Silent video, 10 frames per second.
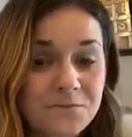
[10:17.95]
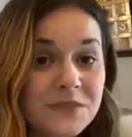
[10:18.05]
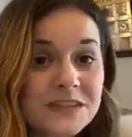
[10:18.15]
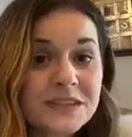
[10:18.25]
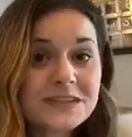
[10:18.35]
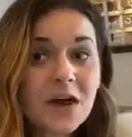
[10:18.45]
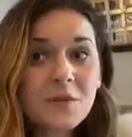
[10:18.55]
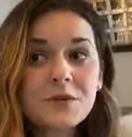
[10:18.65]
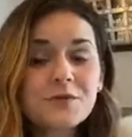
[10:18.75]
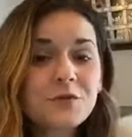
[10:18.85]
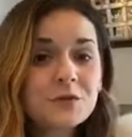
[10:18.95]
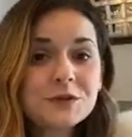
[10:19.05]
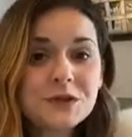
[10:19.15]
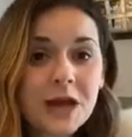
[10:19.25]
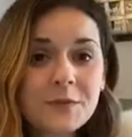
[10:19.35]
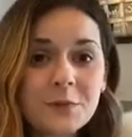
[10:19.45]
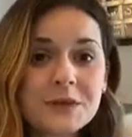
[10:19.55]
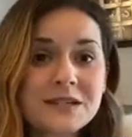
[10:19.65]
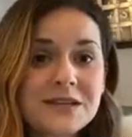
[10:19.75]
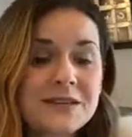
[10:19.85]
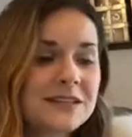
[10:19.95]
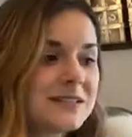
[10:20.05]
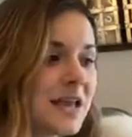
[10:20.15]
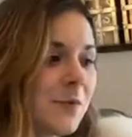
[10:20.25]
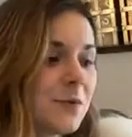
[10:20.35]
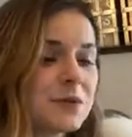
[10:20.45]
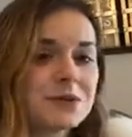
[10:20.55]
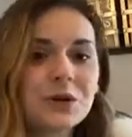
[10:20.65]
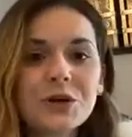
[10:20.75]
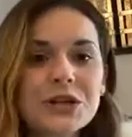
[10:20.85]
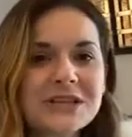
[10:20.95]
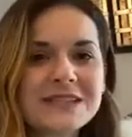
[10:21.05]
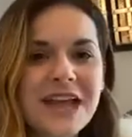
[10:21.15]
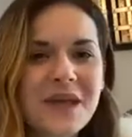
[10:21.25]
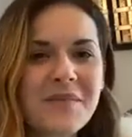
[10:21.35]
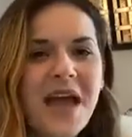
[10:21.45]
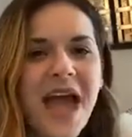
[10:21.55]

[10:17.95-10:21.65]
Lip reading: This has now been the 4th time that we see that Samuel has heard his name,